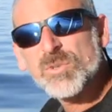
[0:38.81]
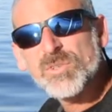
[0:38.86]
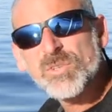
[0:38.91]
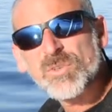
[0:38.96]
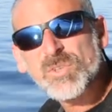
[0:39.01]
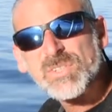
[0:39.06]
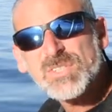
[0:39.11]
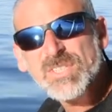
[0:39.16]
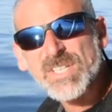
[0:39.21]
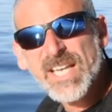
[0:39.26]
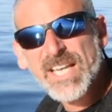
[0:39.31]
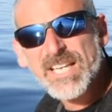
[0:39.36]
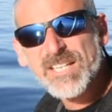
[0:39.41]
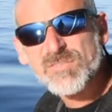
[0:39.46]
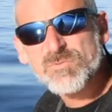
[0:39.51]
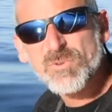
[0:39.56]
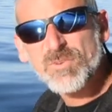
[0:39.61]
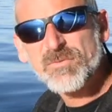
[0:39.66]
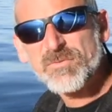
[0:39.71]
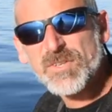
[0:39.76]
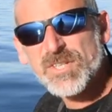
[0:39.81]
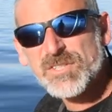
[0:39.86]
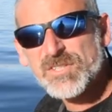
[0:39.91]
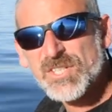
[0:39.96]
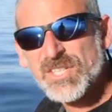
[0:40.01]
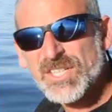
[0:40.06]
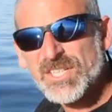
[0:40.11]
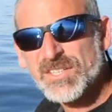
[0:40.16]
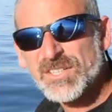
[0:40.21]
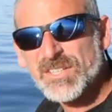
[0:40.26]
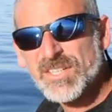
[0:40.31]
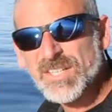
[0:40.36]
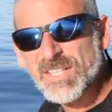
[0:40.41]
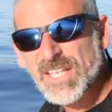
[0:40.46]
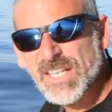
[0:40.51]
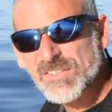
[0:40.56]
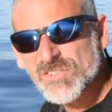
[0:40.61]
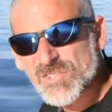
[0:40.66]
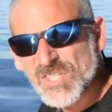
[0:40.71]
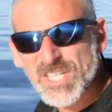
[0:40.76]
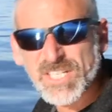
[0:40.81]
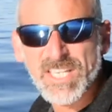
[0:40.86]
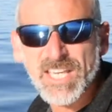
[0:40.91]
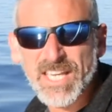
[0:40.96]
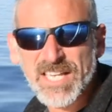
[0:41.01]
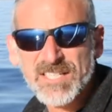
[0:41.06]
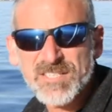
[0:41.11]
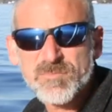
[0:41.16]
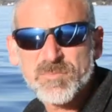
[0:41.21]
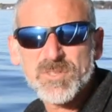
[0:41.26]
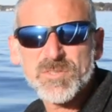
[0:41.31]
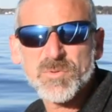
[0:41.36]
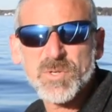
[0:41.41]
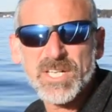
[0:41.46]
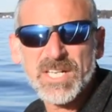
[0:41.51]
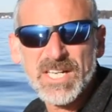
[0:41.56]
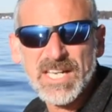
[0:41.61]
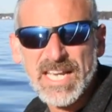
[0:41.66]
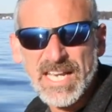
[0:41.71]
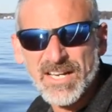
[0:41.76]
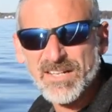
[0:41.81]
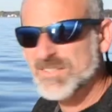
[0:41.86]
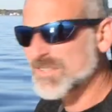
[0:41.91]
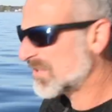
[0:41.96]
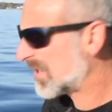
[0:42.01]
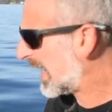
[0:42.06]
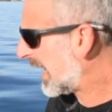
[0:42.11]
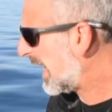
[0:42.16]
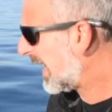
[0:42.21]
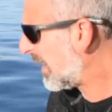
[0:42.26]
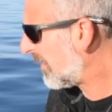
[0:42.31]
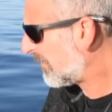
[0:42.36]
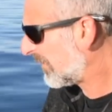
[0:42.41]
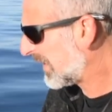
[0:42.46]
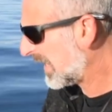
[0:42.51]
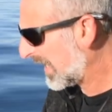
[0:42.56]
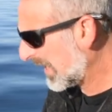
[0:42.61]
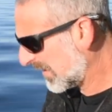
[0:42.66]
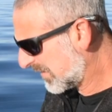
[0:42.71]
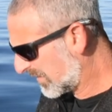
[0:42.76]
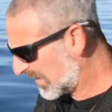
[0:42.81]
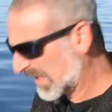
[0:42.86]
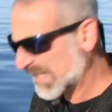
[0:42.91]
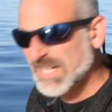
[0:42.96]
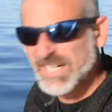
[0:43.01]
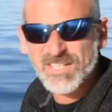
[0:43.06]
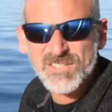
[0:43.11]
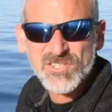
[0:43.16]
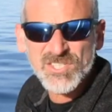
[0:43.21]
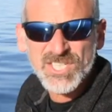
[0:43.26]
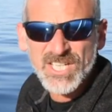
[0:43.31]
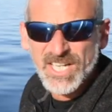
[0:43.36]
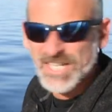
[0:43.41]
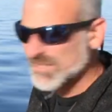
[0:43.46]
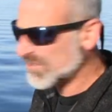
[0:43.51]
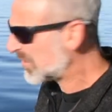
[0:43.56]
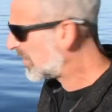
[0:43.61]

we're doing today is we're fishing jig heads between an ounce and a half an ounce. I got a GI